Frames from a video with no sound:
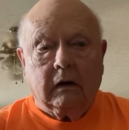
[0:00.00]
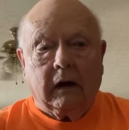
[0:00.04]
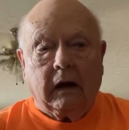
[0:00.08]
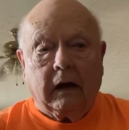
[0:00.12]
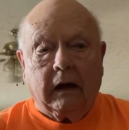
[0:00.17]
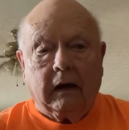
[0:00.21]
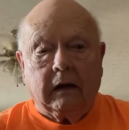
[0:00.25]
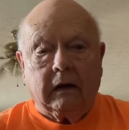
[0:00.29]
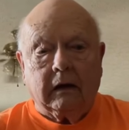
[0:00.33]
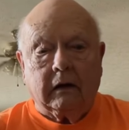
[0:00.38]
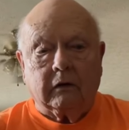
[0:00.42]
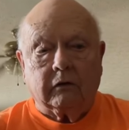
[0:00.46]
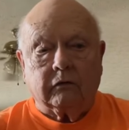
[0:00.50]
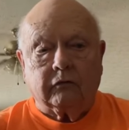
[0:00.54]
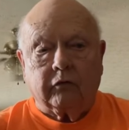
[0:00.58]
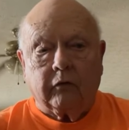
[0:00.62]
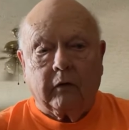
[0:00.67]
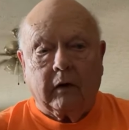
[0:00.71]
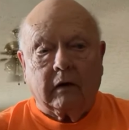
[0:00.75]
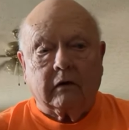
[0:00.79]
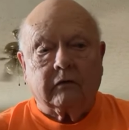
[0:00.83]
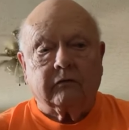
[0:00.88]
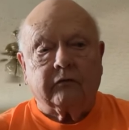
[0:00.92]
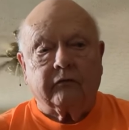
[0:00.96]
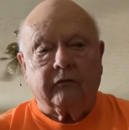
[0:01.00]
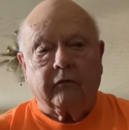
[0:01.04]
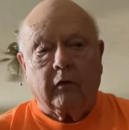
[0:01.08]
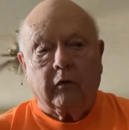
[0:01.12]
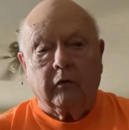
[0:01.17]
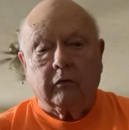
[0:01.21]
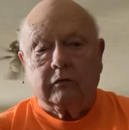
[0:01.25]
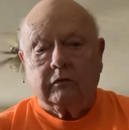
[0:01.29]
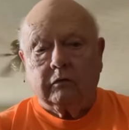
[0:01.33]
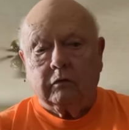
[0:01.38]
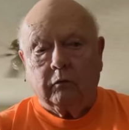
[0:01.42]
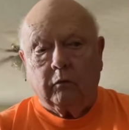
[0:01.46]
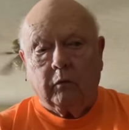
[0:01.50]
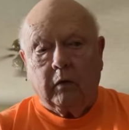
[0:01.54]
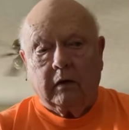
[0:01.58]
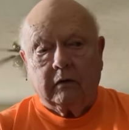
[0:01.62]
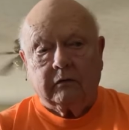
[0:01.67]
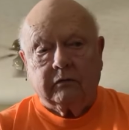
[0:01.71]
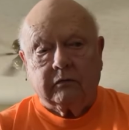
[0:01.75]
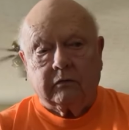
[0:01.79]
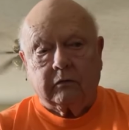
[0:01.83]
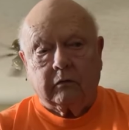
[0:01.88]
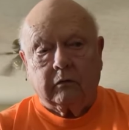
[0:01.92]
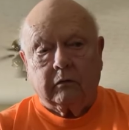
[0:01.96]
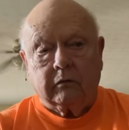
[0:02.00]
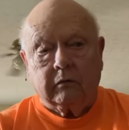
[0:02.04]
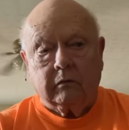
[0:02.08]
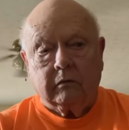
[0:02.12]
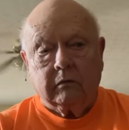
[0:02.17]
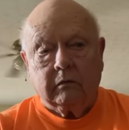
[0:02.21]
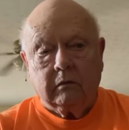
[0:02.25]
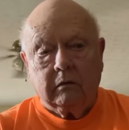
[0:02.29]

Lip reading: and transferred to Western